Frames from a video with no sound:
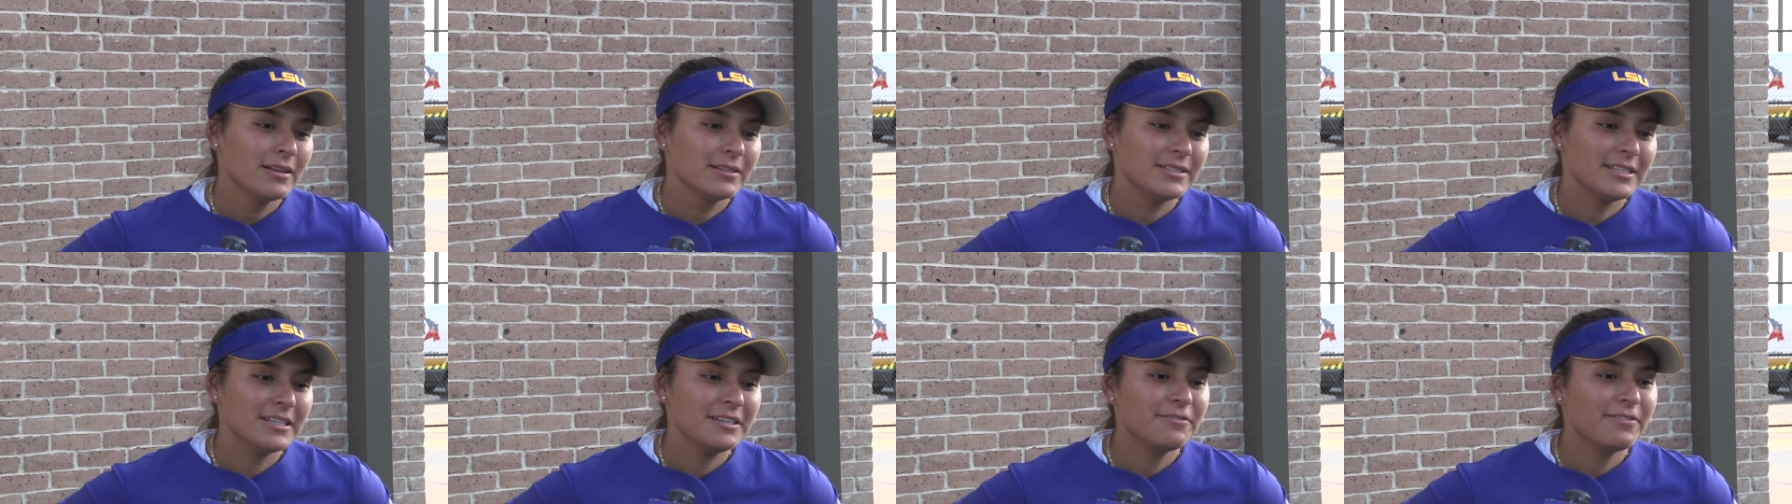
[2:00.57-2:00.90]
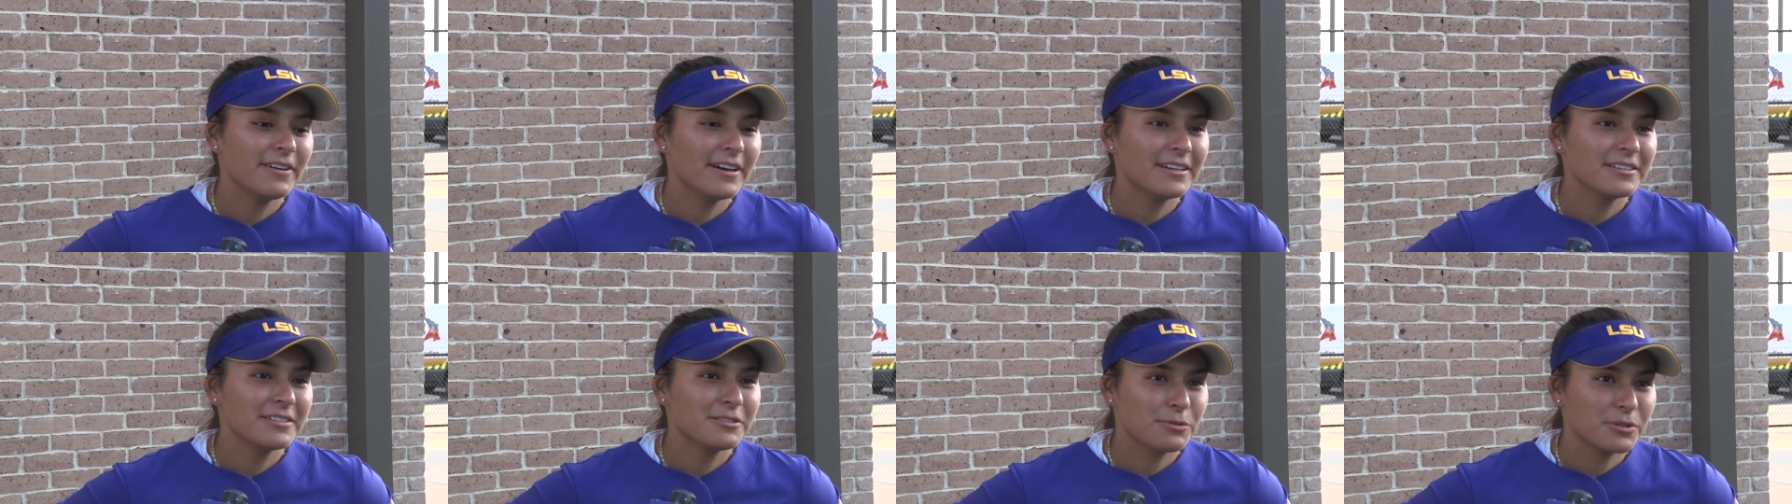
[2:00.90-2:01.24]

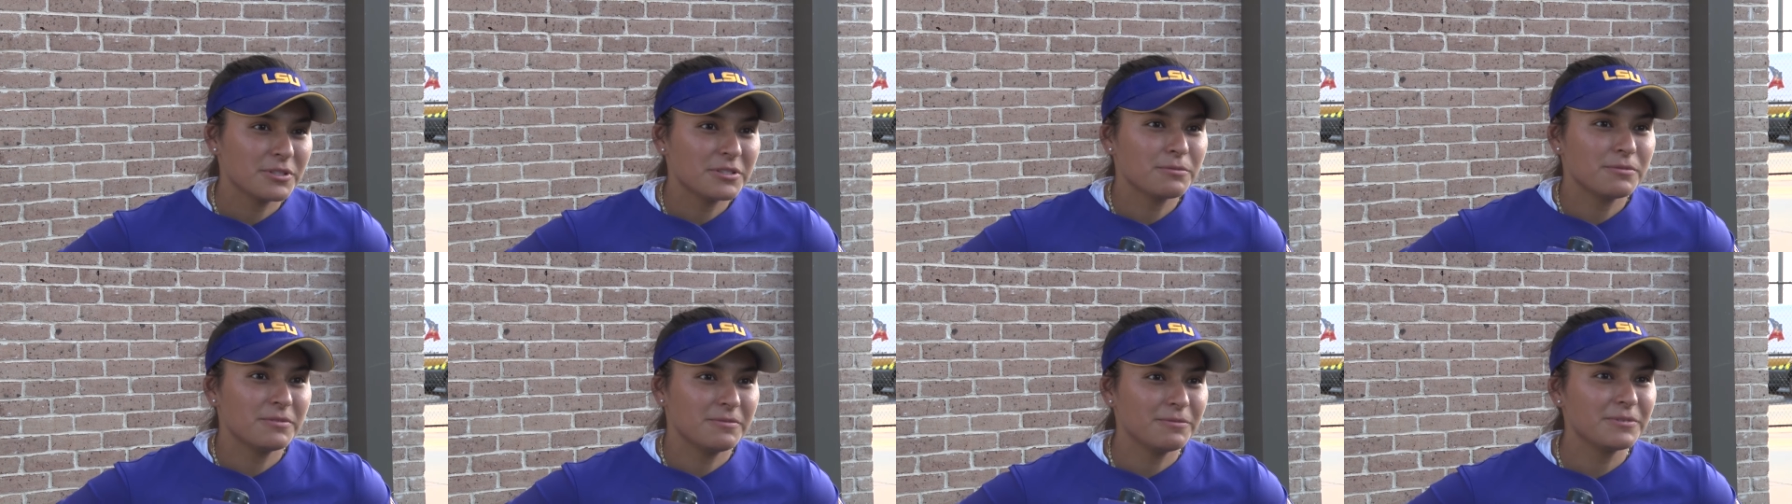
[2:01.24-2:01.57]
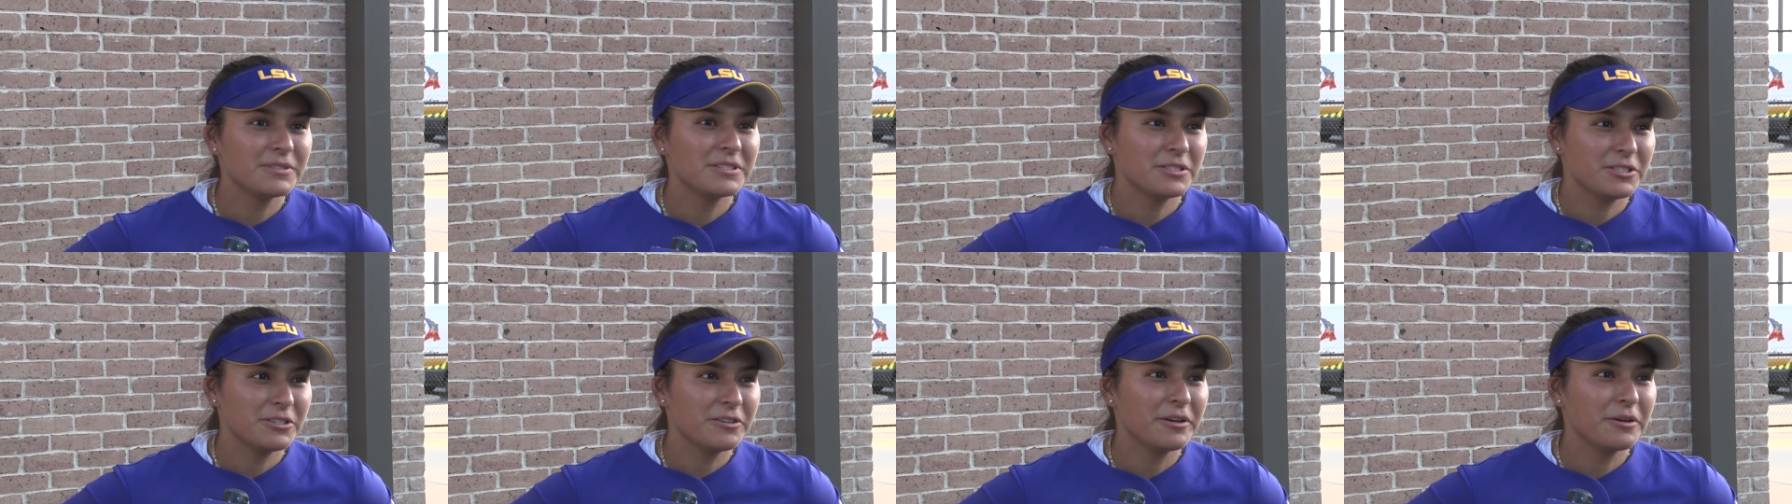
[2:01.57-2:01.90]
Defense
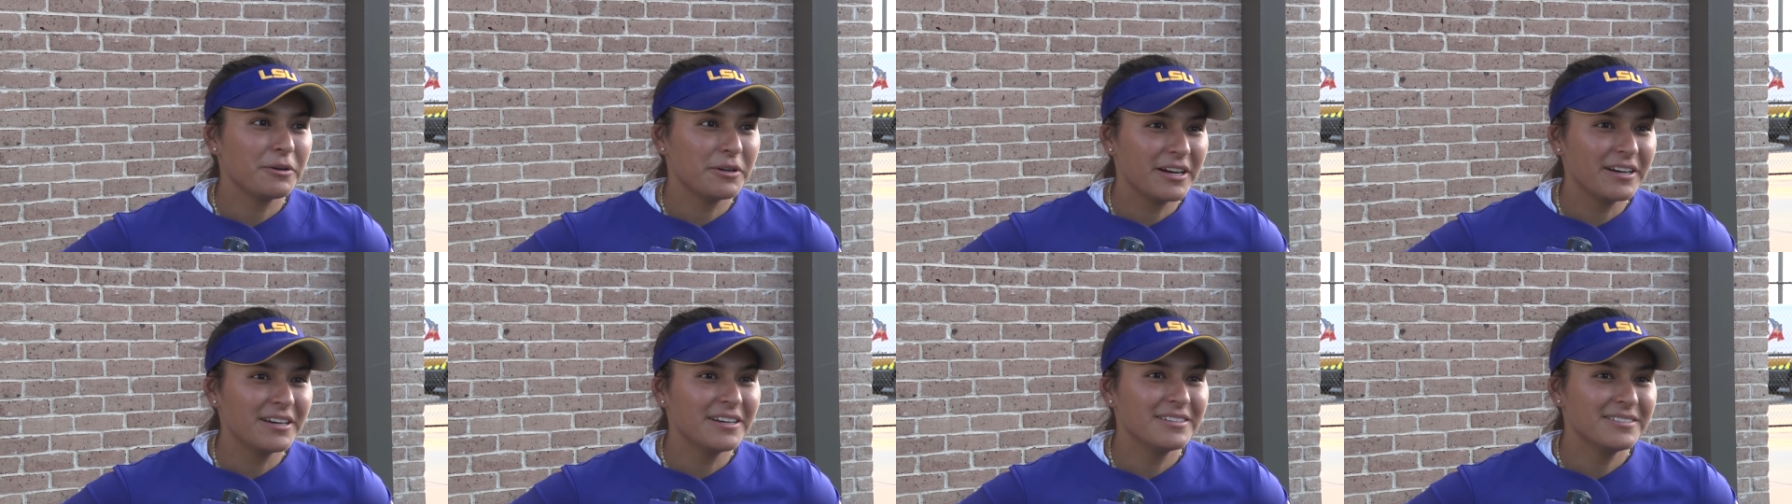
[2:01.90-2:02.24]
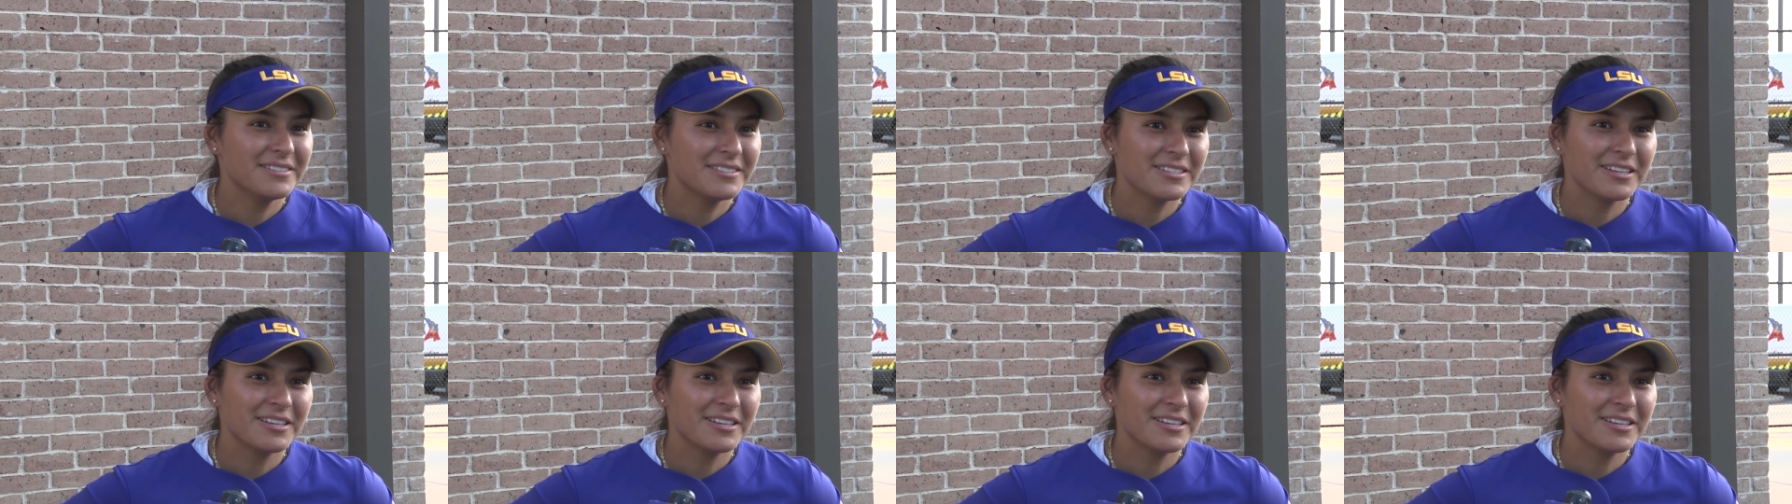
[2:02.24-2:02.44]
was doing good.